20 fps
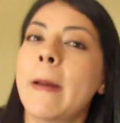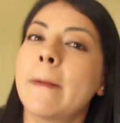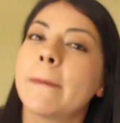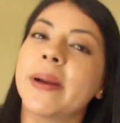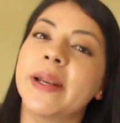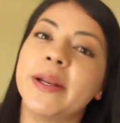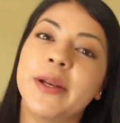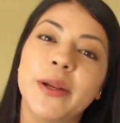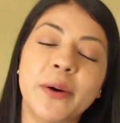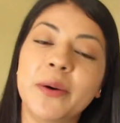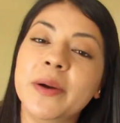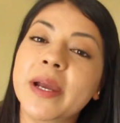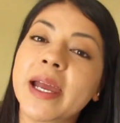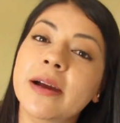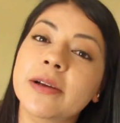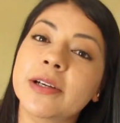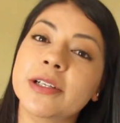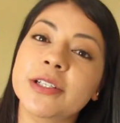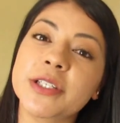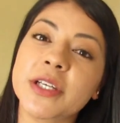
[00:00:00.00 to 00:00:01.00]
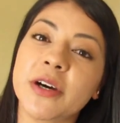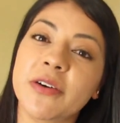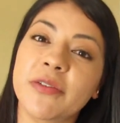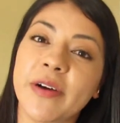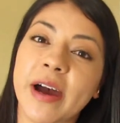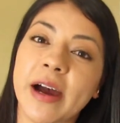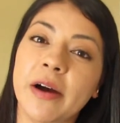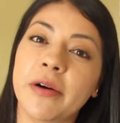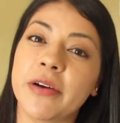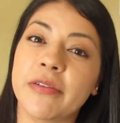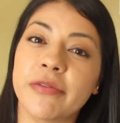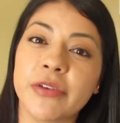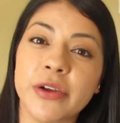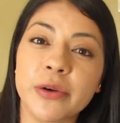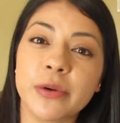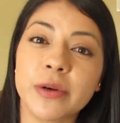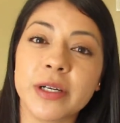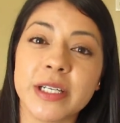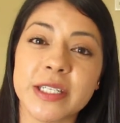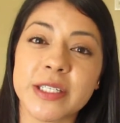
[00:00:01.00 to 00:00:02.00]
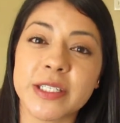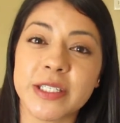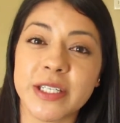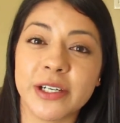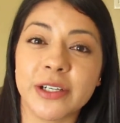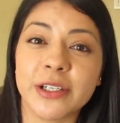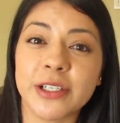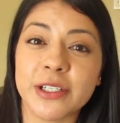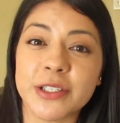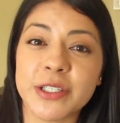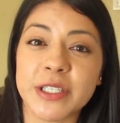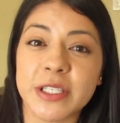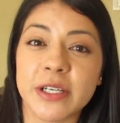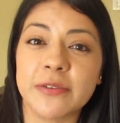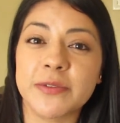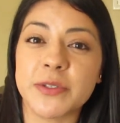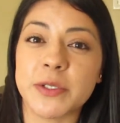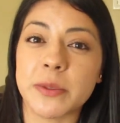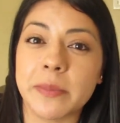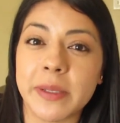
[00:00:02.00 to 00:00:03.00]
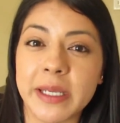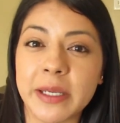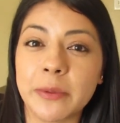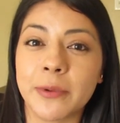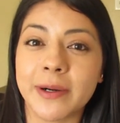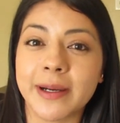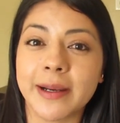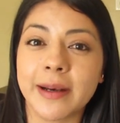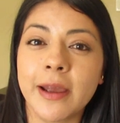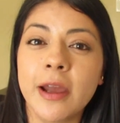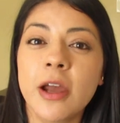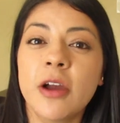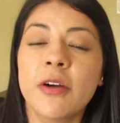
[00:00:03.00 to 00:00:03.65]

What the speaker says: But don't count yourself out if you don't consider yourself to be one.